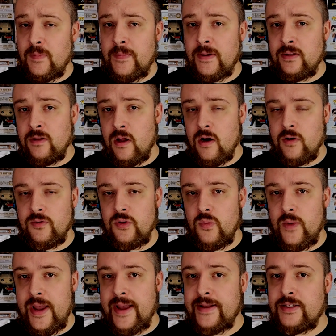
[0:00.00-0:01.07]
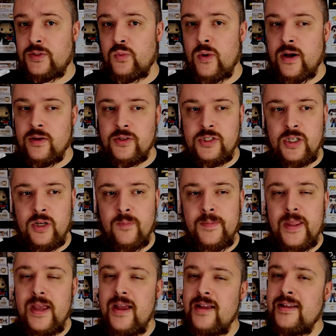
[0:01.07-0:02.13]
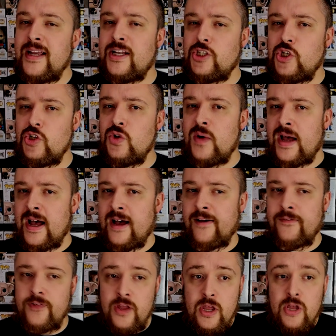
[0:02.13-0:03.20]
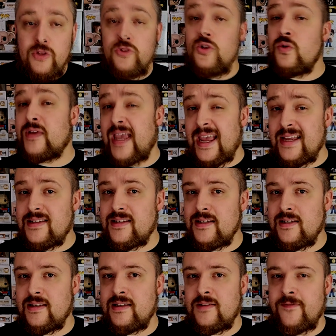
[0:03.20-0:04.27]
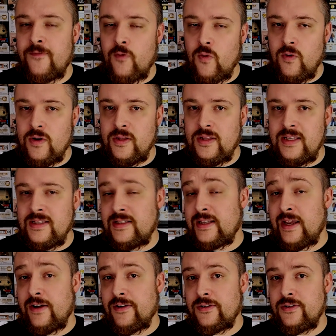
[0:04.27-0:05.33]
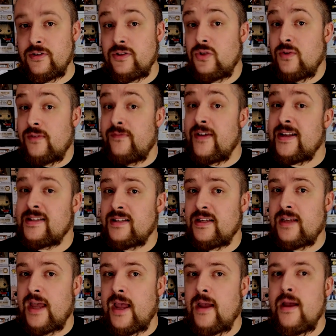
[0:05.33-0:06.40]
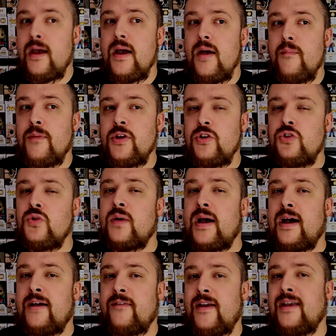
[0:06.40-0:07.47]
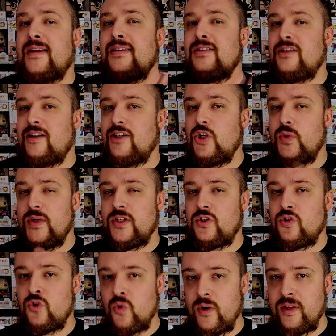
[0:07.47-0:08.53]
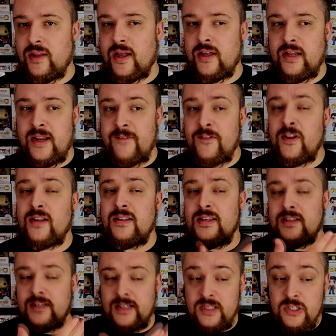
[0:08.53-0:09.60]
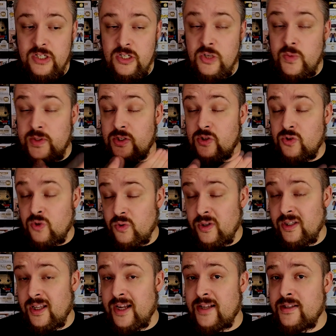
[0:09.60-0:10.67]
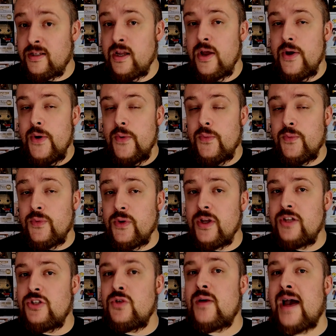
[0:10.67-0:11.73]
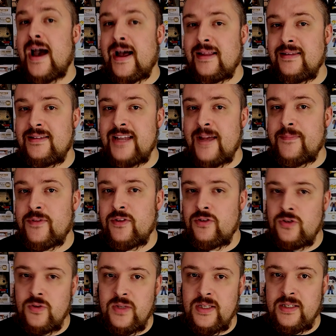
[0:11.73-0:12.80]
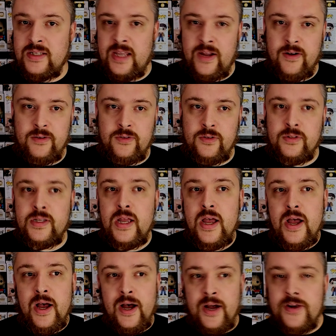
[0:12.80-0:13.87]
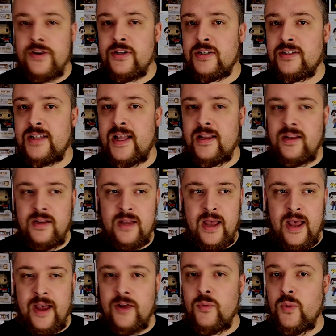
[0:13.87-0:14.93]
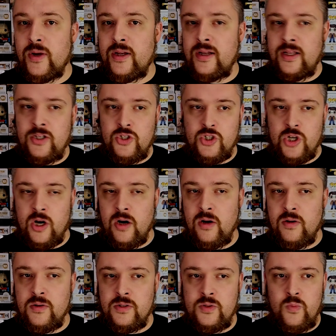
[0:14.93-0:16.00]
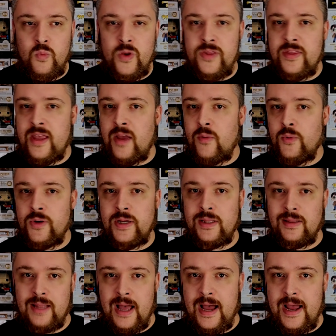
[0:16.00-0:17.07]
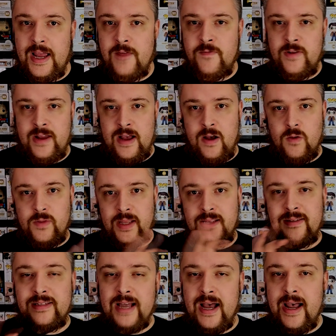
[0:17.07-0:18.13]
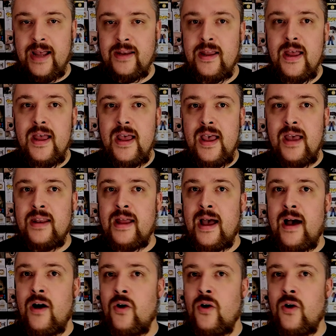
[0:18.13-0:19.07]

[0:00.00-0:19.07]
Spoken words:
along the way as well. So yes, you do have new cases for these characters to investigate, but you do have a continuing storyline. And I feel like these continuing storylines really do add depth to these characters. Understanding Edwin and Charles when they were alive and how they died and how